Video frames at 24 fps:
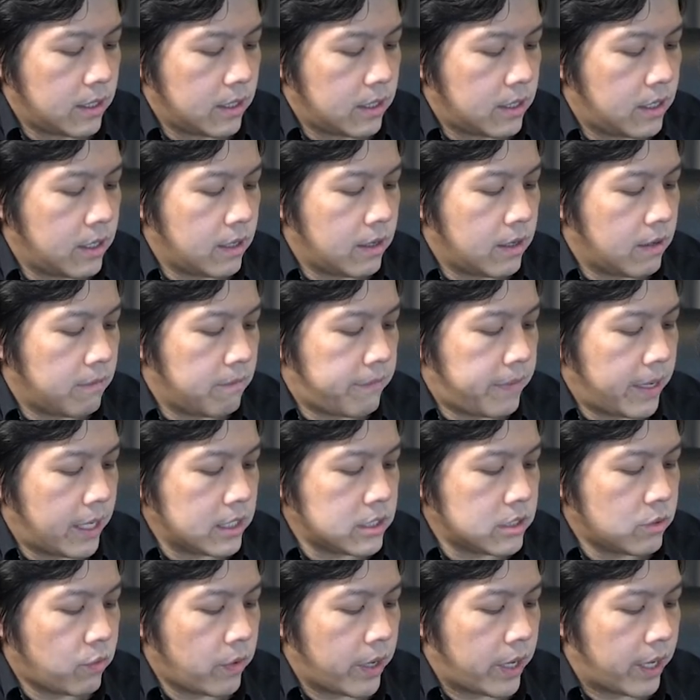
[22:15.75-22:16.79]
the
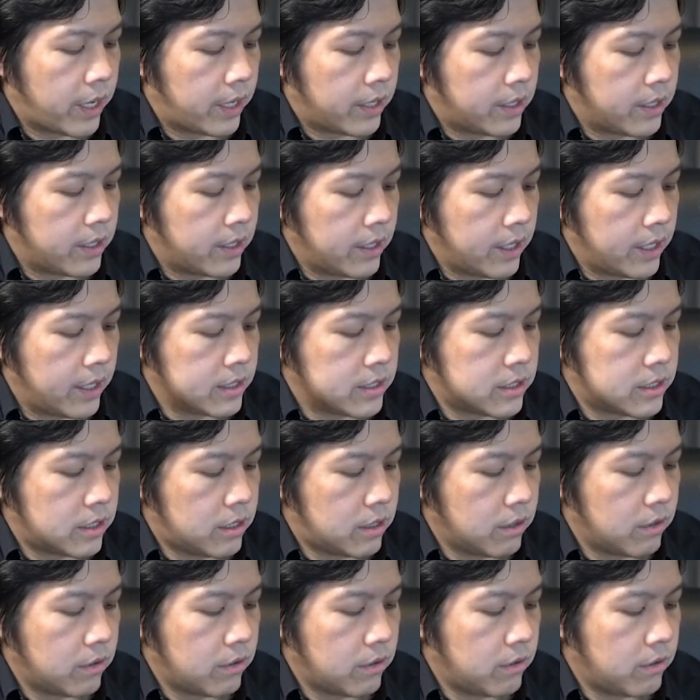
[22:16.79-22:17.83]
best way is
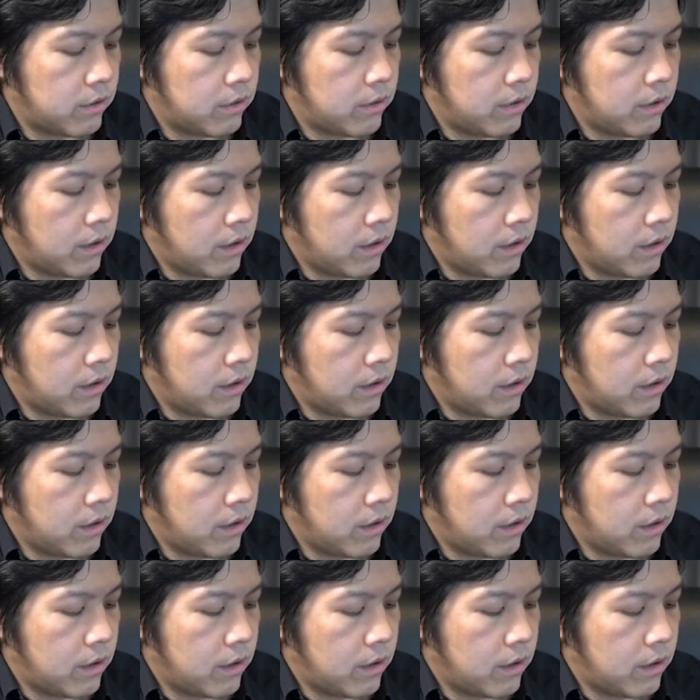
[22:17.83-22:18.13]
to